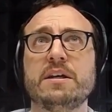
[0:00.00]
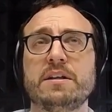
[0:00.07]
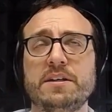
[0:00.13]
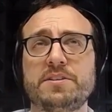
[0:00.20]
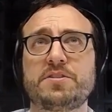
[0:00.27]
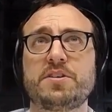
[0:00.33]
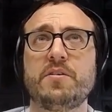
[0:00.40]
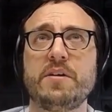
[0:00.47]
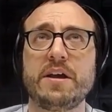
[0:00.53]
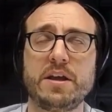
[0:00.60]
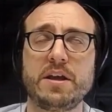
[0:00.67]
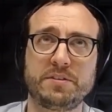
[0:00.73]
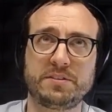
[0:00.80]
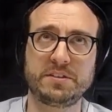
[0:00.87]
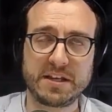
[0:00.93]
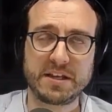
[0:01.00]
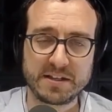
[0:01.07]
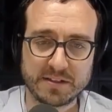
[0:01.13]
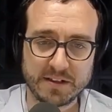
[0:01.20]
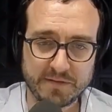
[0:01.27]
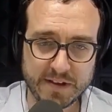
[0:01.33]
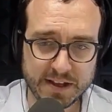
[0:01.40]
Let's go ahead with today's
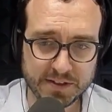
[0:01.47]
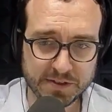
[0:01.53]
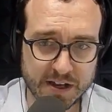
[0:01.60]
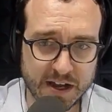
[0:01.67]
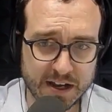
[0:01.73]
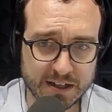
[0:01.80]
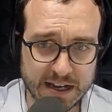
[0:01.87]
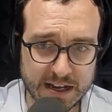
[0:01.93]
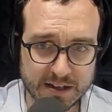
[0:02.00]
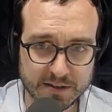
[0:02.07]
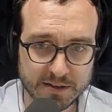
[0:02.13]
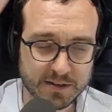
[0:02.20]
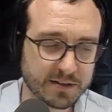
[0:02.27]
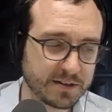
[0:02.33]
advanced content.